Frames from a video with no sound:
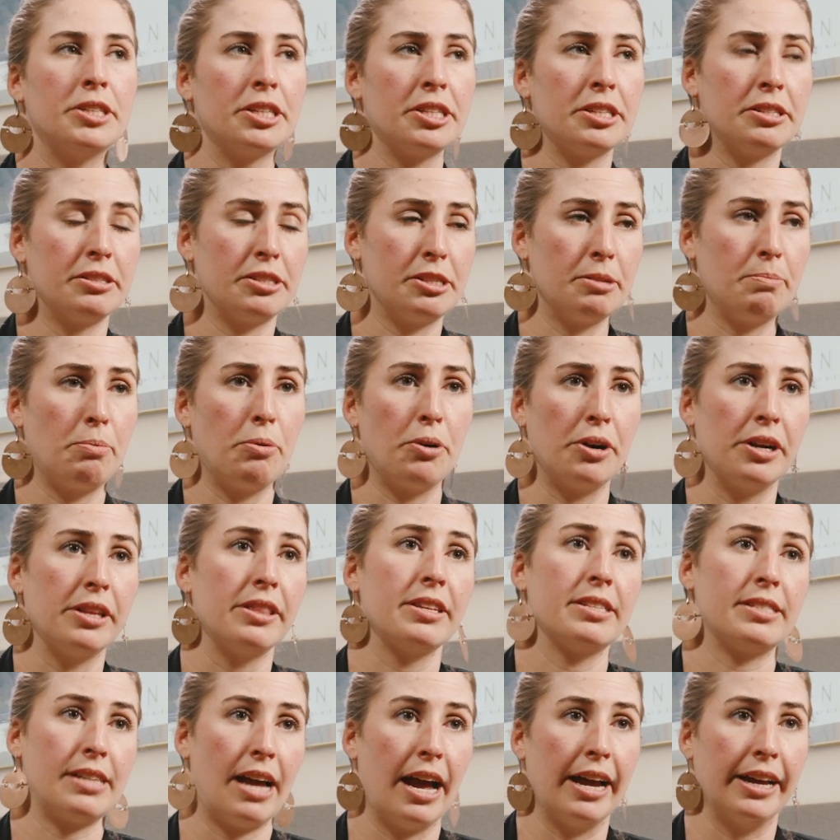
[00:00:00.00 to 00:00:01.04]
to supporting
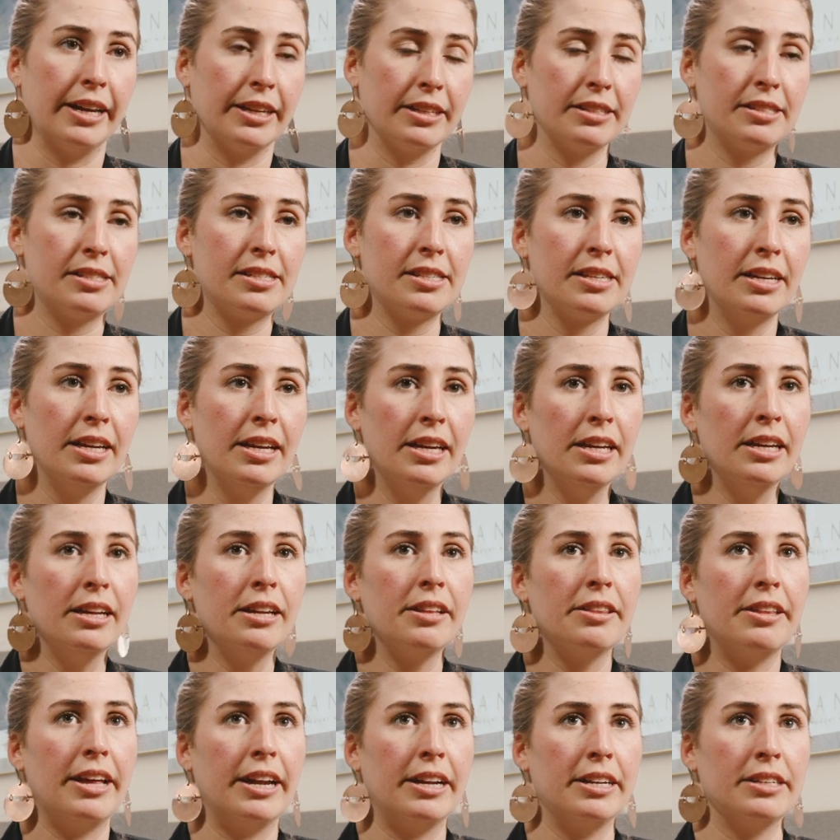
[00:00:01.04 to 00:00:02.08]
the science
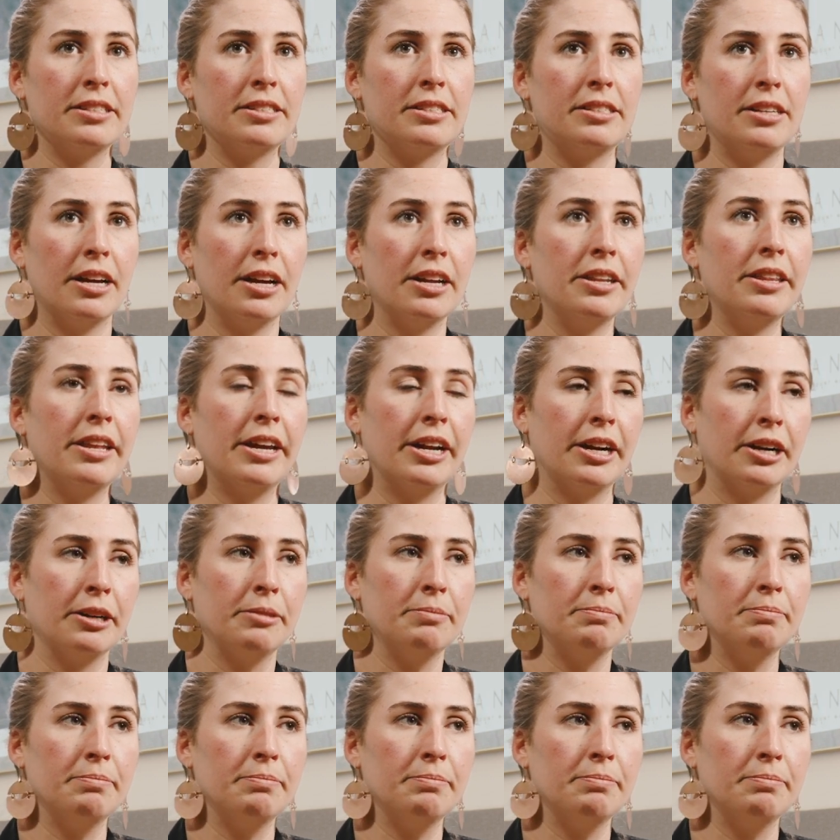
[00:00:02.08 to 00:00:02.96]
that is done there.